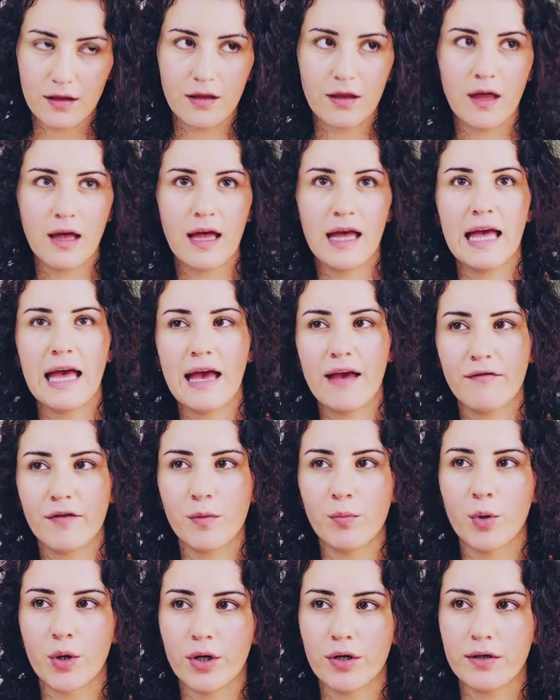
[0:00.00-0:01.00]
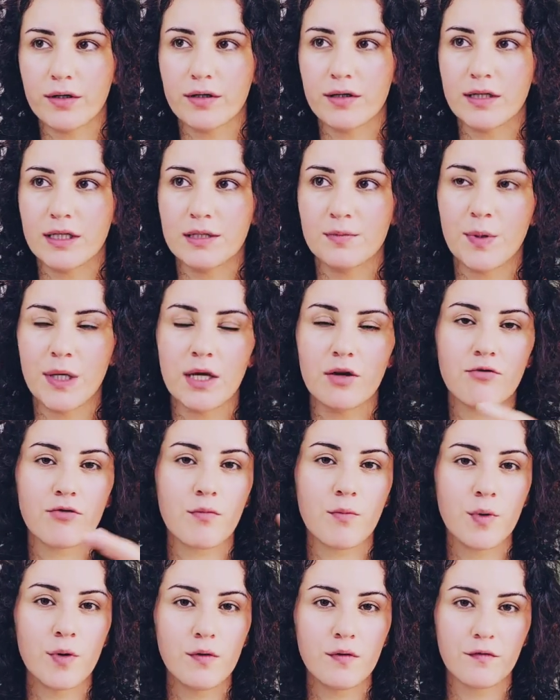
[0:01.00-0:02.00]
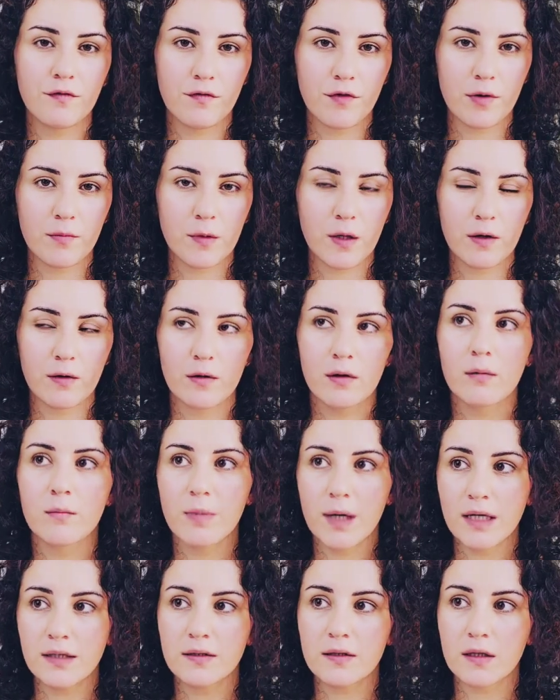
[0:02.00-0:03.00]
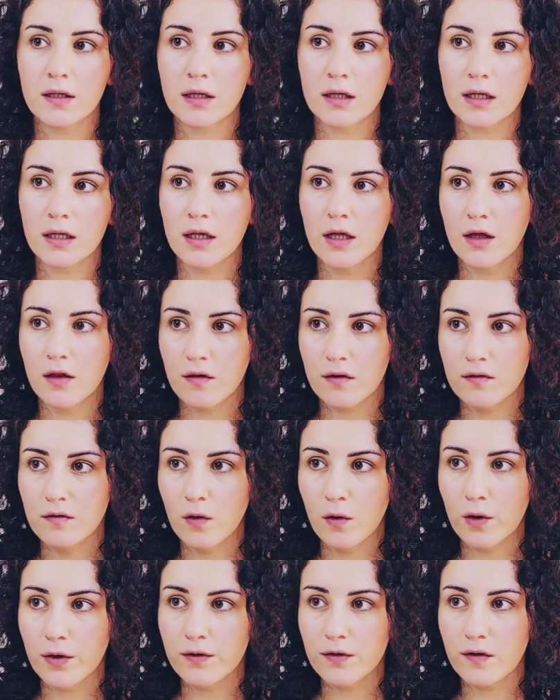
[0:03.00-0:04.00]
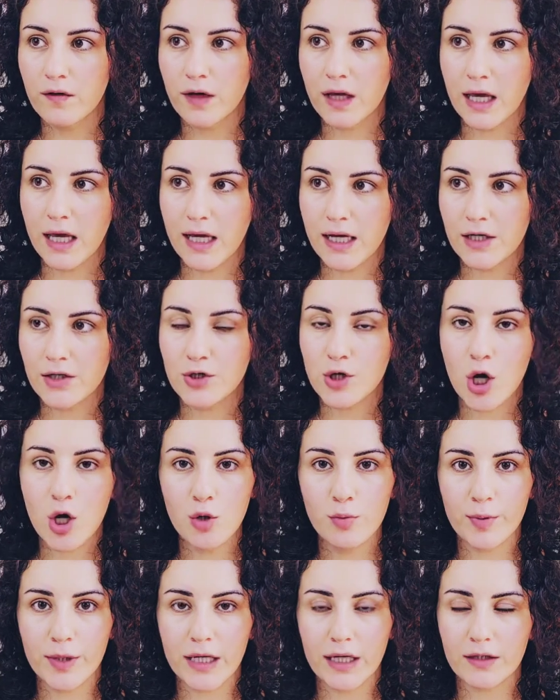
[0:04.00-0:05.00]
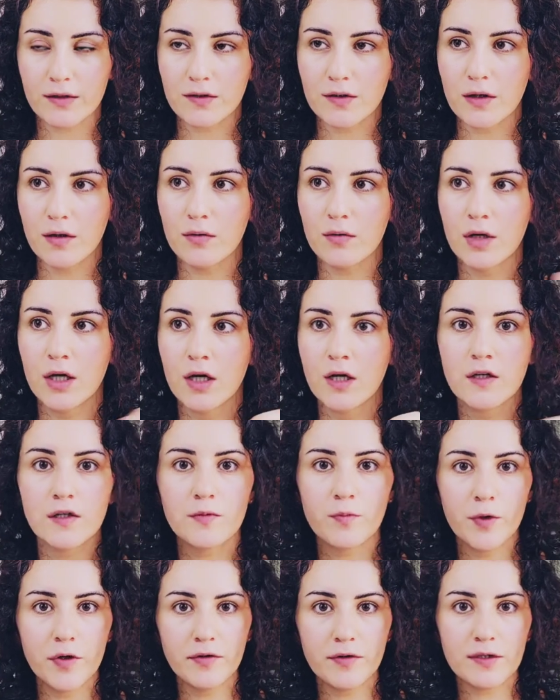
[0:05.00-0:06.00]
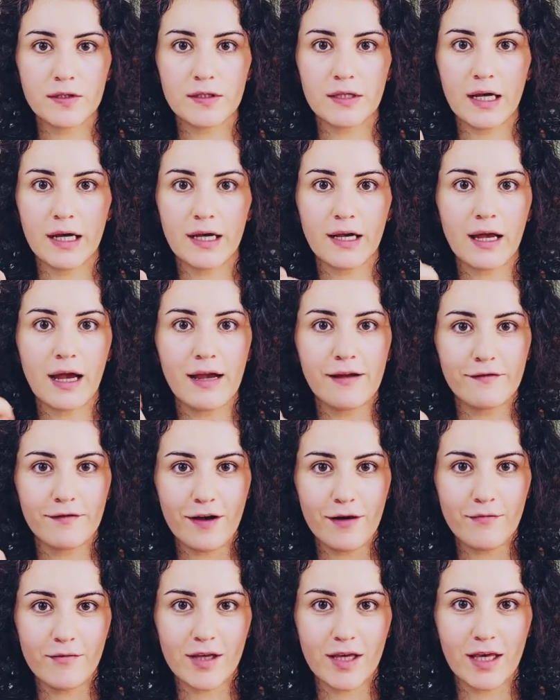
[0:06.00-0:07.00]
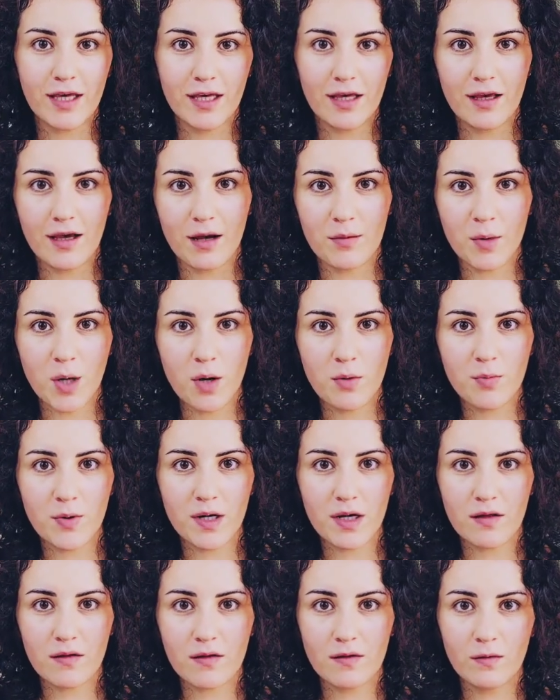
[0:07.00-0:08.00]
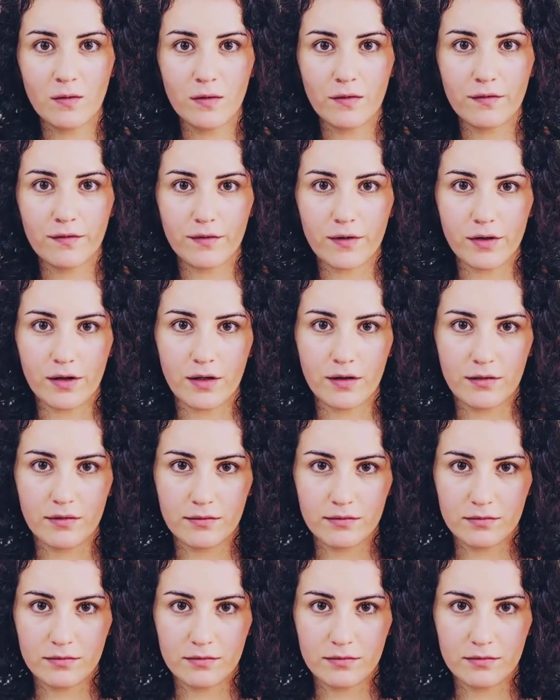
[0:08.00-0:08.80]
a heavy burden is being removed from you. Basically, the door to the cage opening. So spirit is like, I found the key, I'm opening the door for you.